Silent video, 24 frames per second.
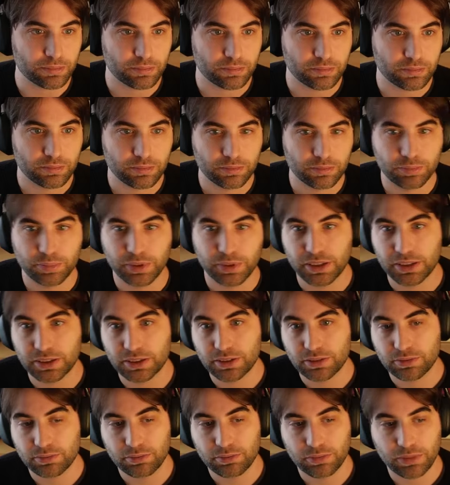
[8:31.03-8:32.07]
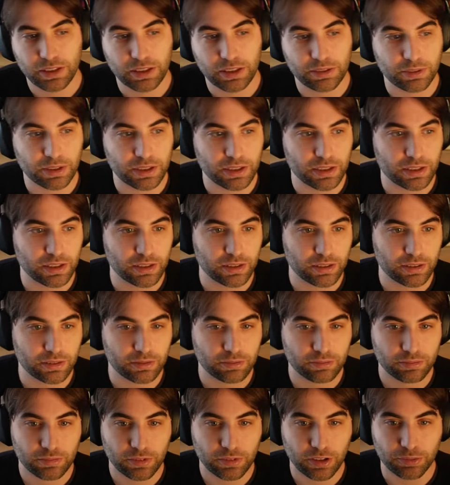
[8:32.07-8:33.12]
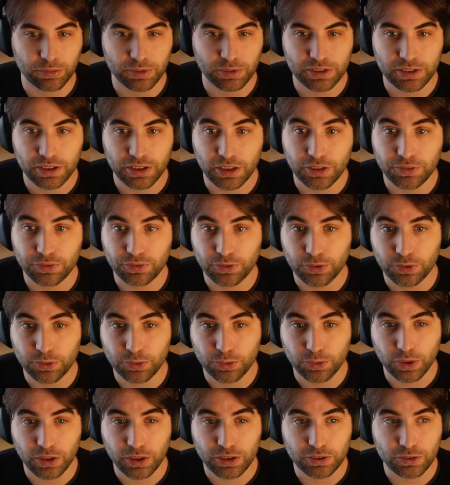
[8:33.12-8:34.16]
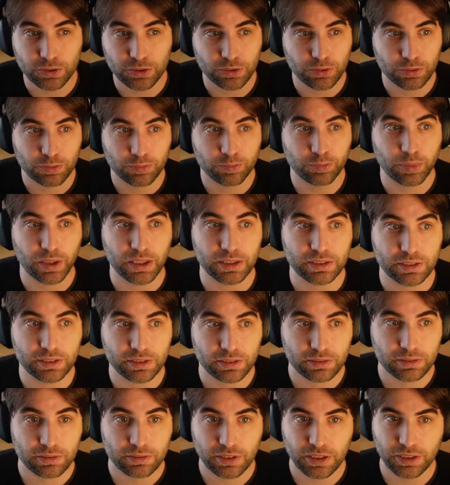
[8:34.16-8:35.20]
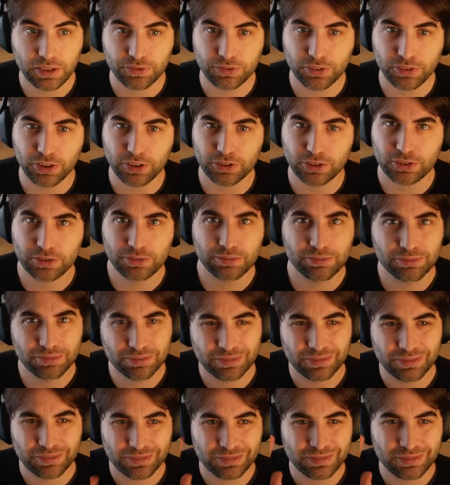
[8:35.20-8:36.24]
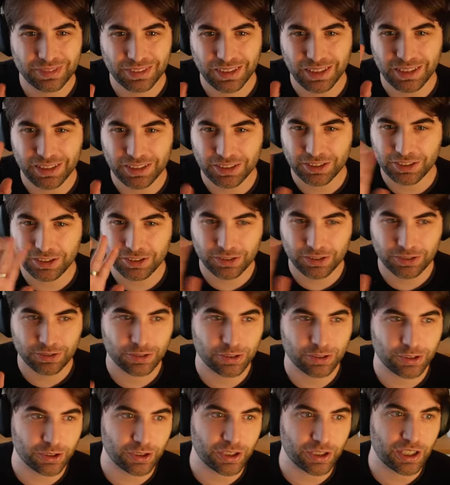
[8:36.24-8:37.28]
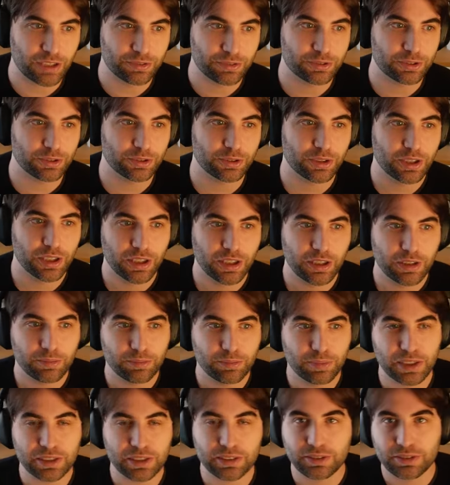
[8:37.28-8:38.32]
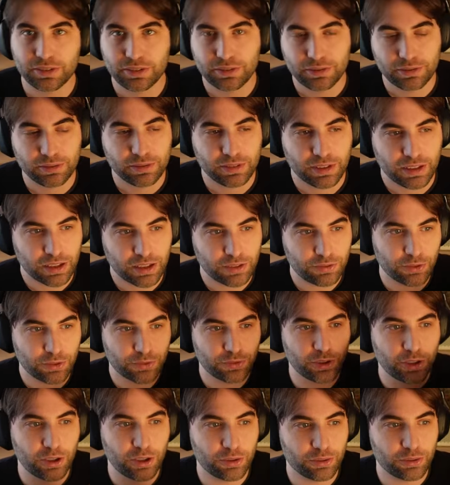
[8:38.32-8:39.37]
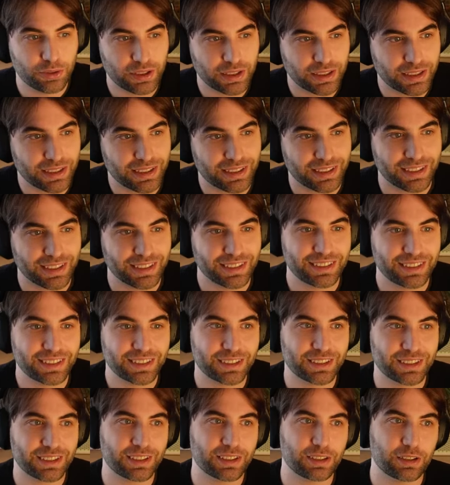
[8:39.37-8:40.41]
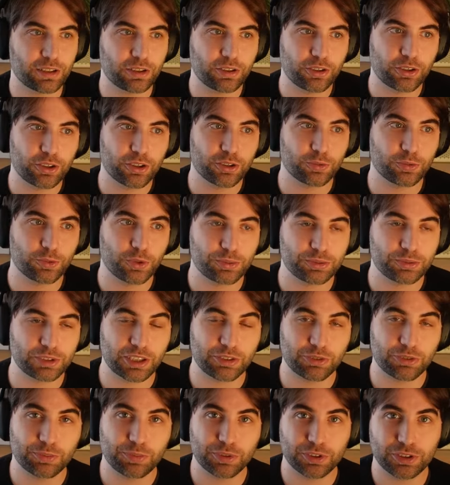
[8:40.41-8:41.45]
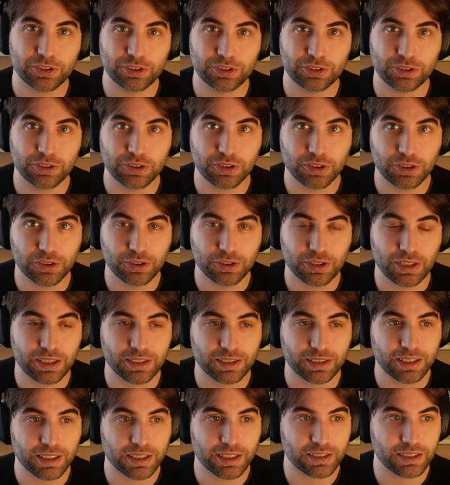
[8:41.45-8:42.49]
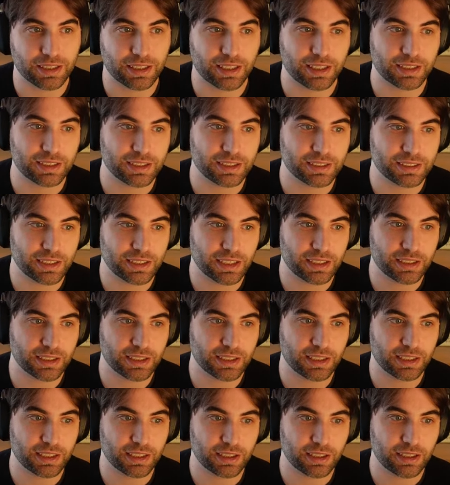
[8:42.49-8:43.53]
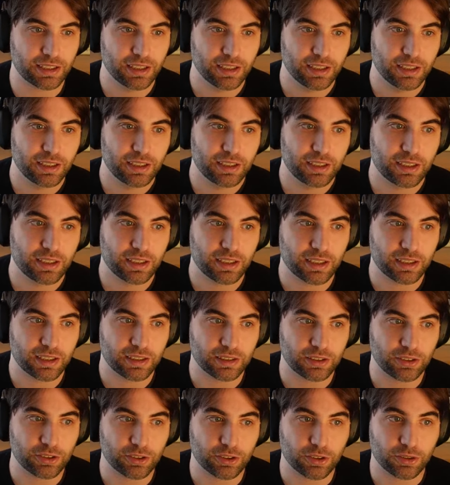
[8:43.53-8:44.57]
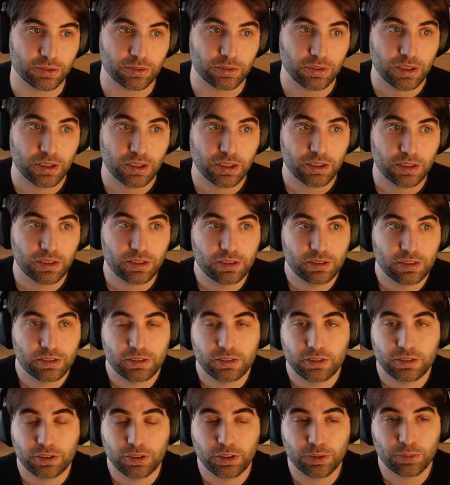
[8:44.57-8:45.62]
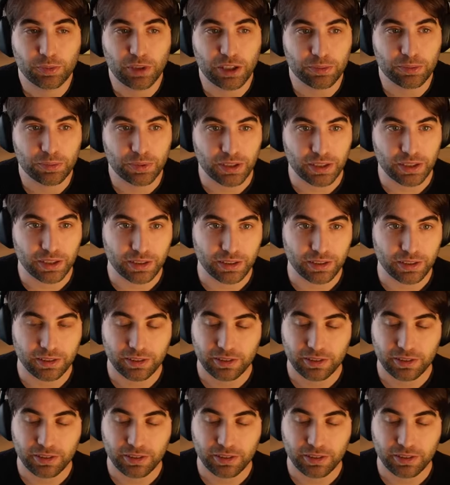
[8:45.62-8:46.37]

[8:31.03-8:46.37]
Please leave any comments if you want to, but if not, like just you don't have to. But if you follow the Godot website repository, you can get an insight here, and you might be